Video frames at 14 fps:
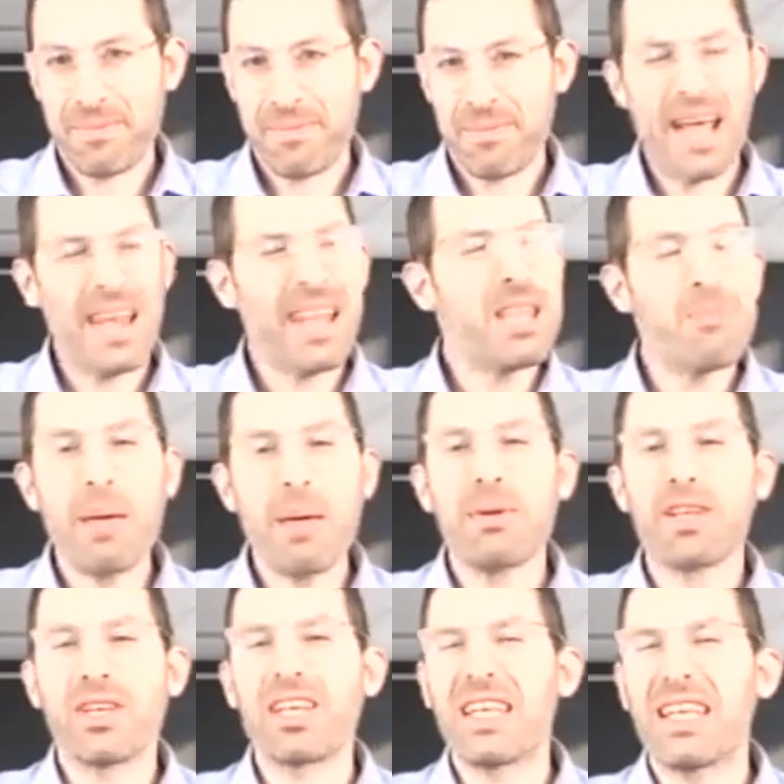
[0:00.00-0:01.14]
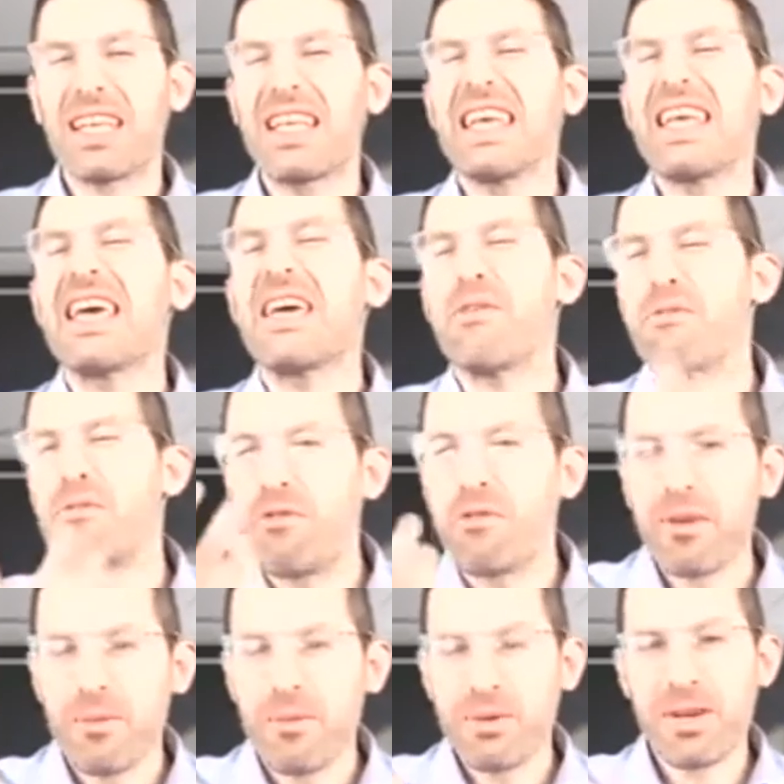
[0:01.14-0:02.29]
I need to be able to give
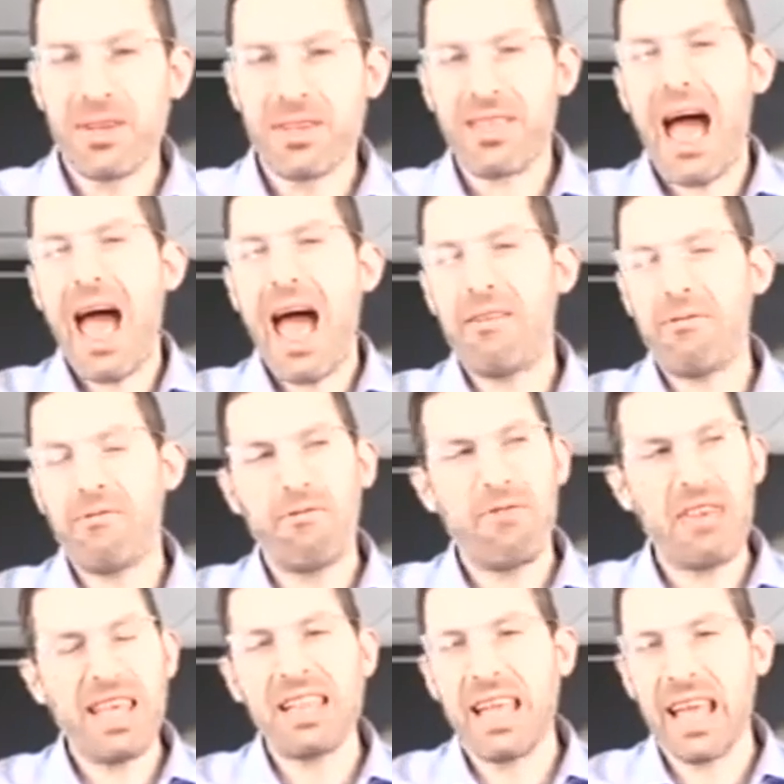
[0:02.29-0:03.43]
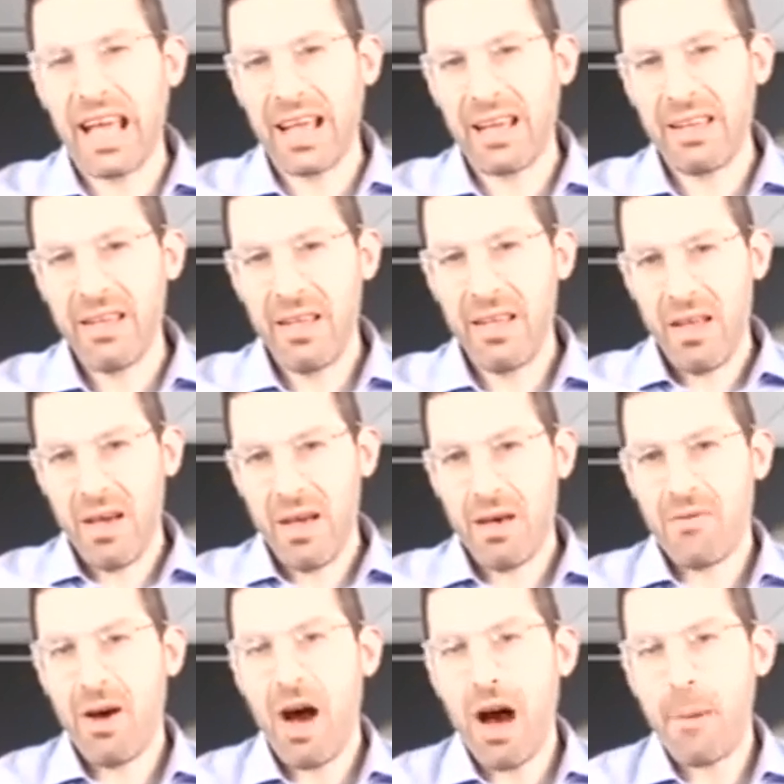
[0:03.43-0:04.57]
because that feeling of
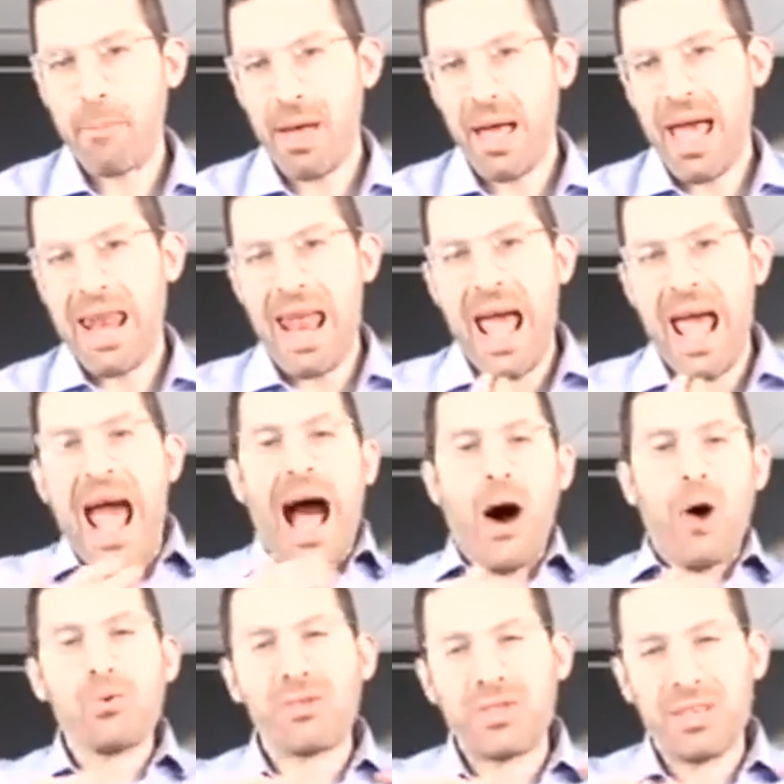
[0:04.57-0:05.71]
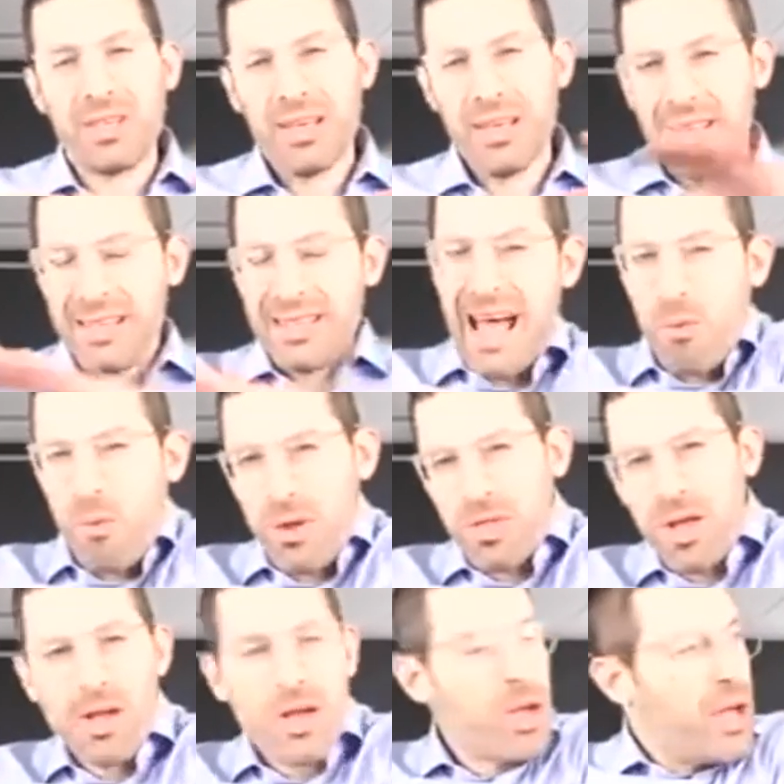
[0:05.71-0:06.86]
up and out, that when
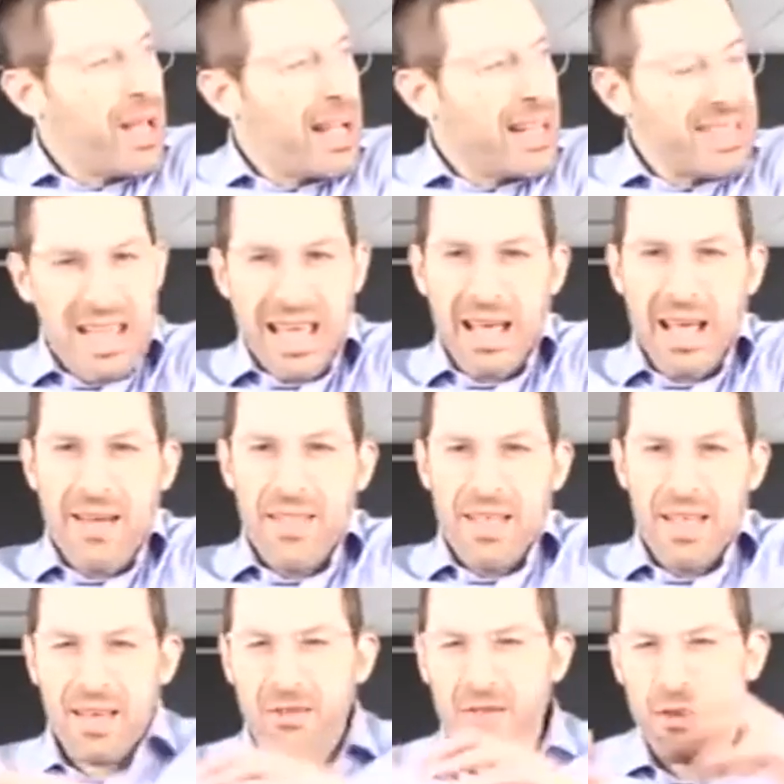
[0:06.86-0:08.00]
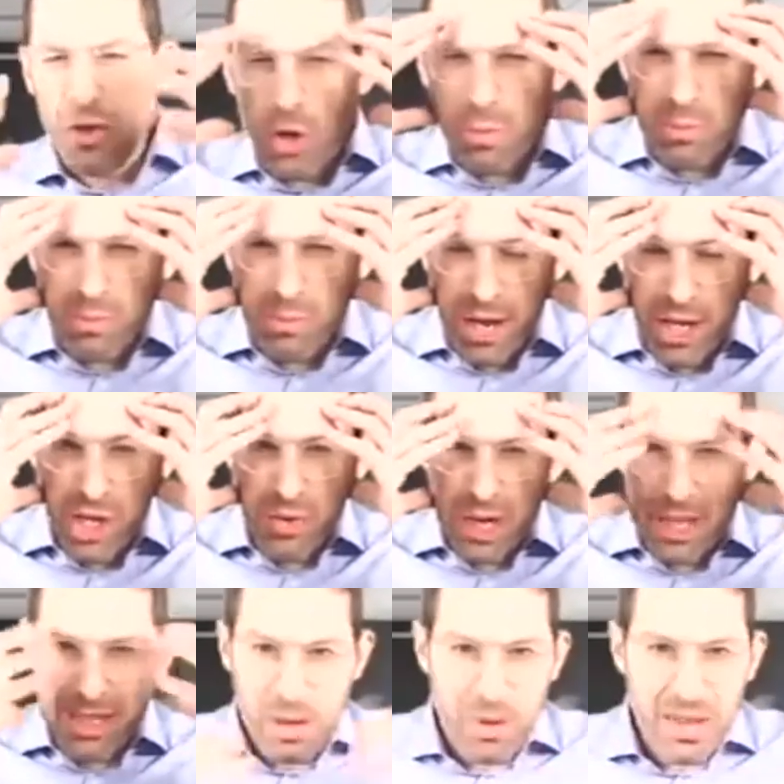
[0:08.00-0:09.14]
the, it's like you can almost picture it.
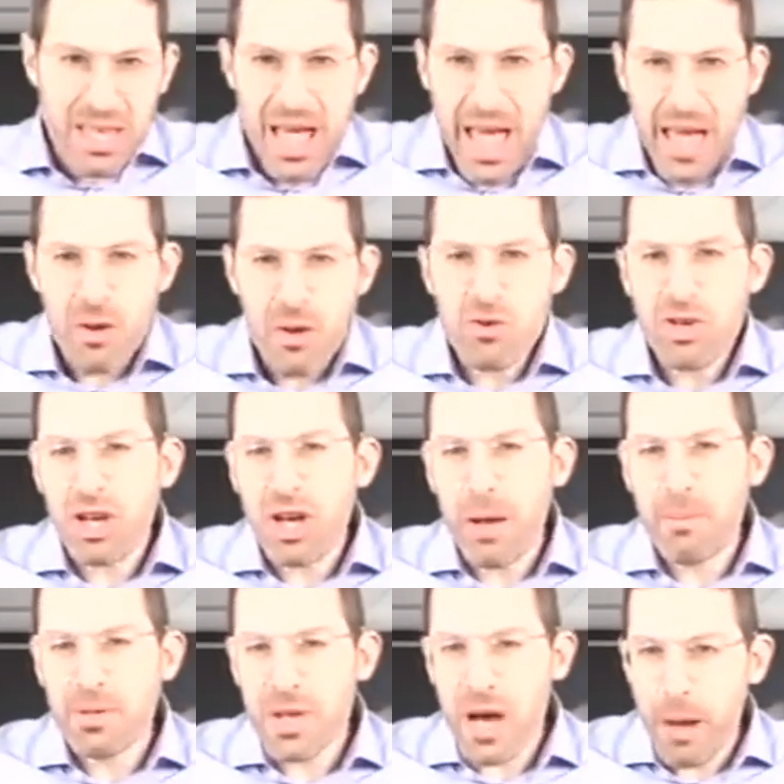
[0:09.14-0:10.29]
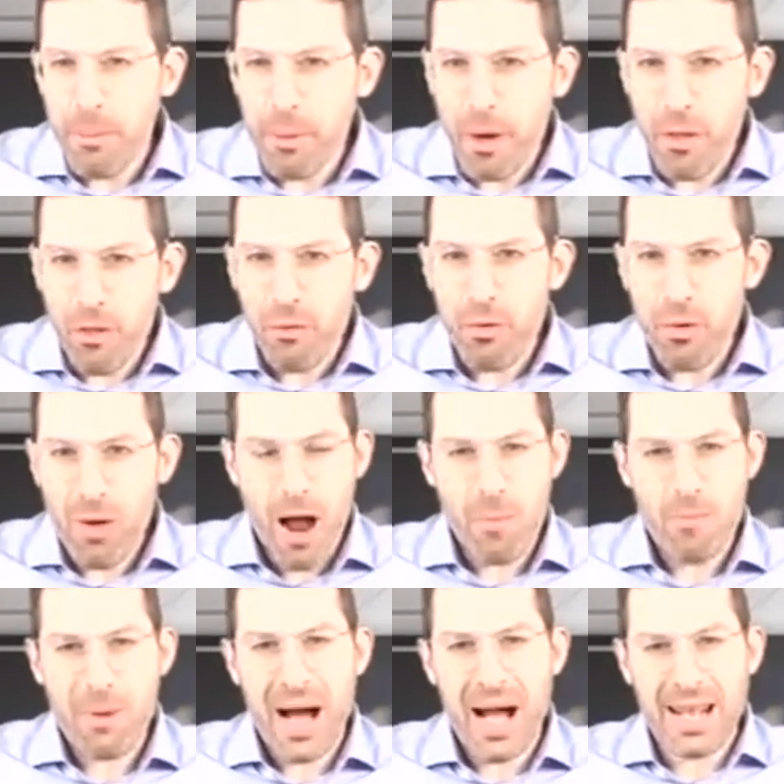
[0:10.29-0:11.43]
It's like when the energy comes up through our
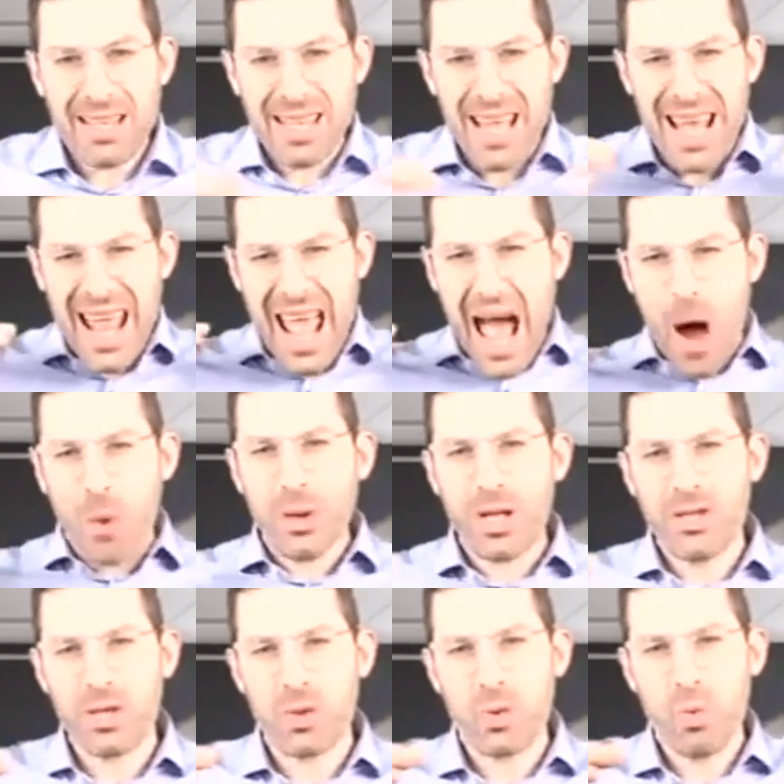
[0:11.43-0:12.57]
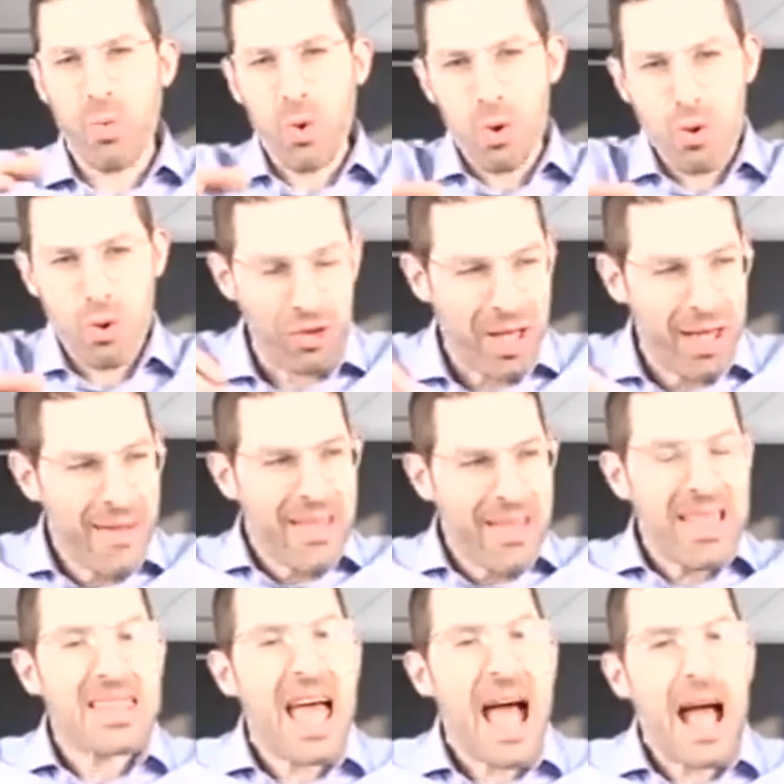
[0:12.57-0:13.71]
bodies and out into the world,
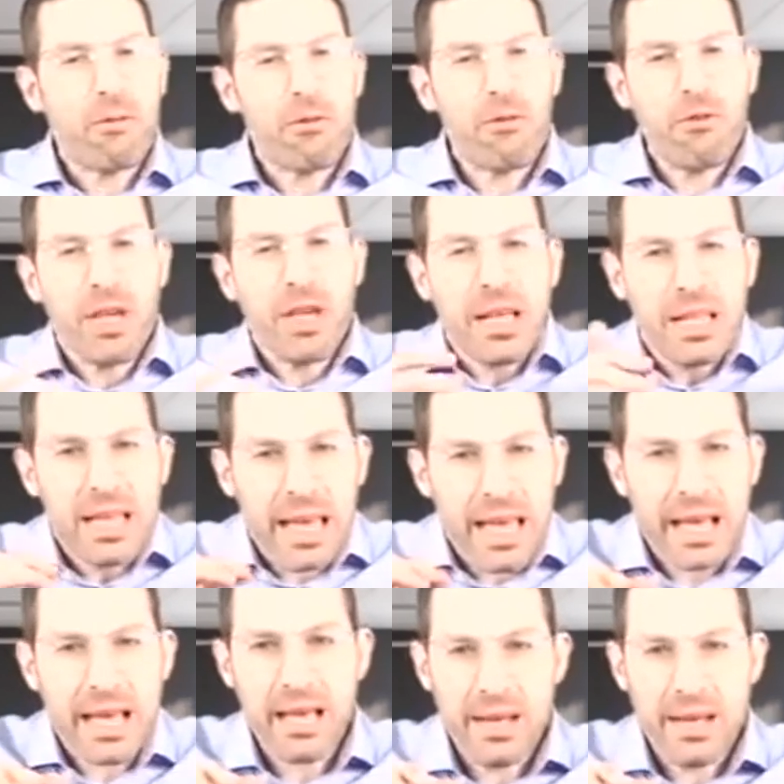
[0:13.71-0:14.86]
that feeling.